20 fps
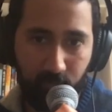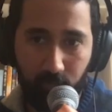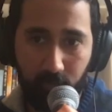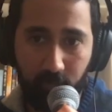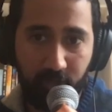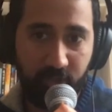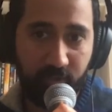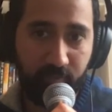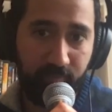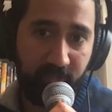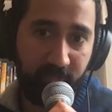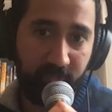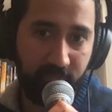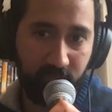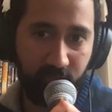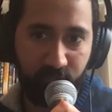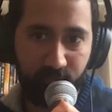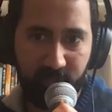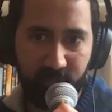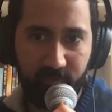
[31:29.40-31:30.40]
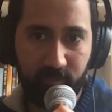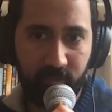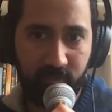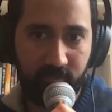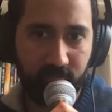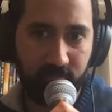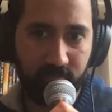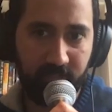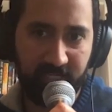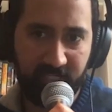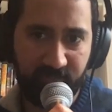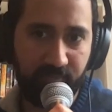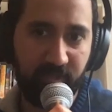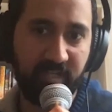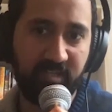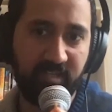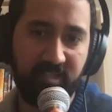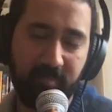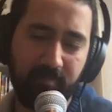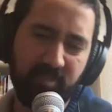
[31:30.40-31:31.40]
mm. want people to be able to
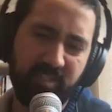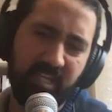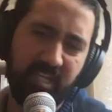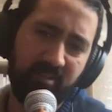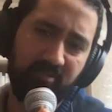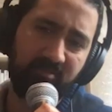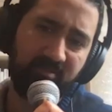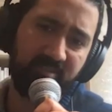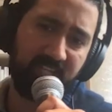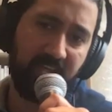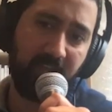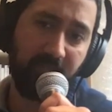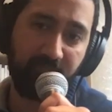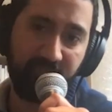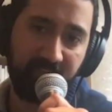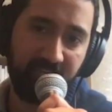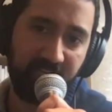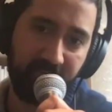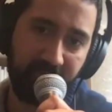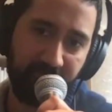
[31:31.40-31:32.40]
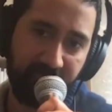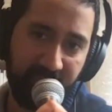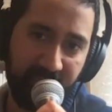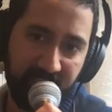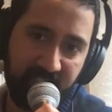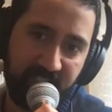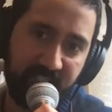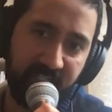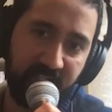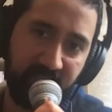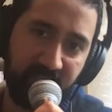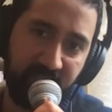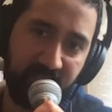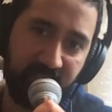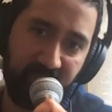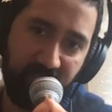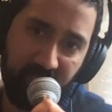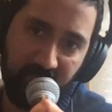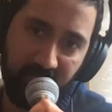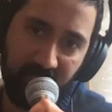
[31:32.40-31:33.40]
express themselves and feel invested
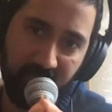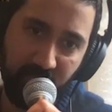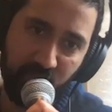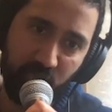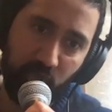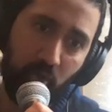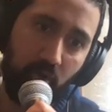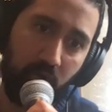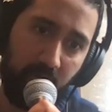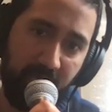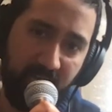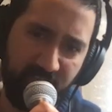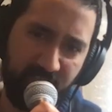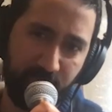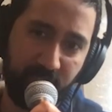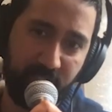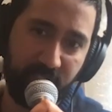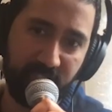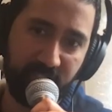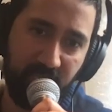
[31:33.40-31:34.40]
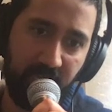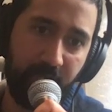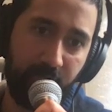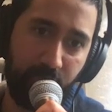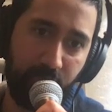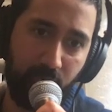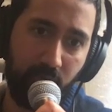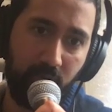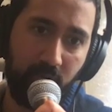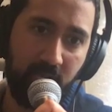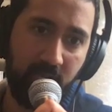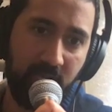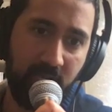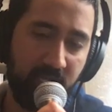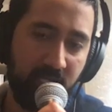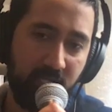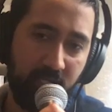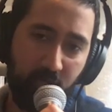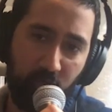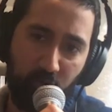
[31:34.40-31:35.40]
in the song as much as I do.
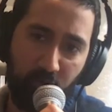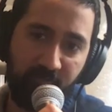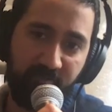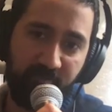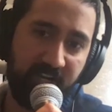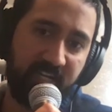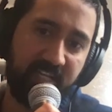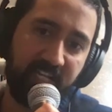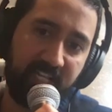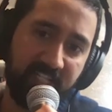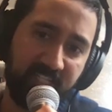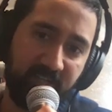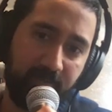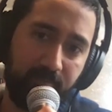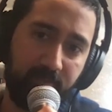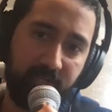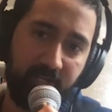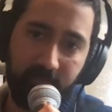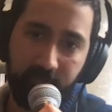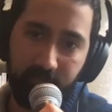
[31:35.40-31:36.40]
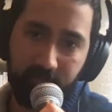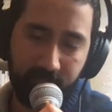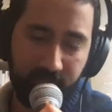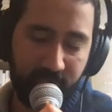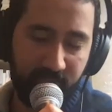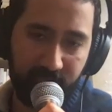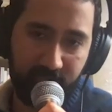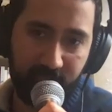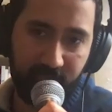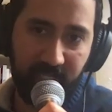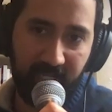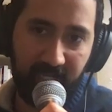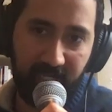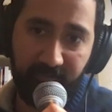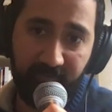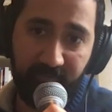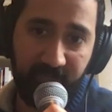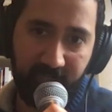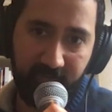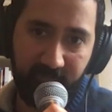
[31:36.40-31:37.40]
You know, if I tell somebody to just like,
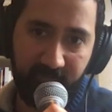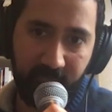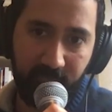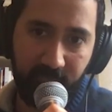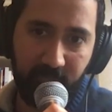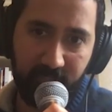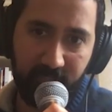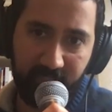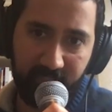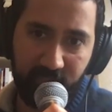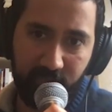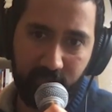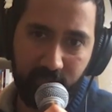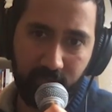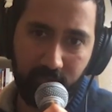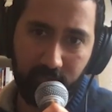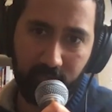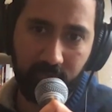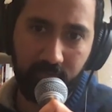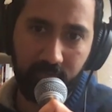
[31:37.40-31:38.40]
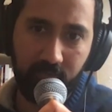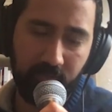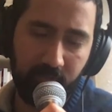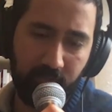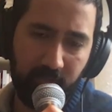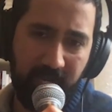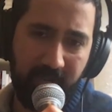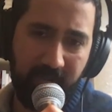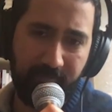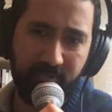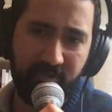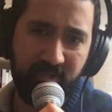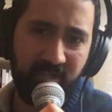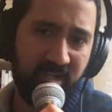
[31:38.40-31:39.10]
if I give them lyrics to rap,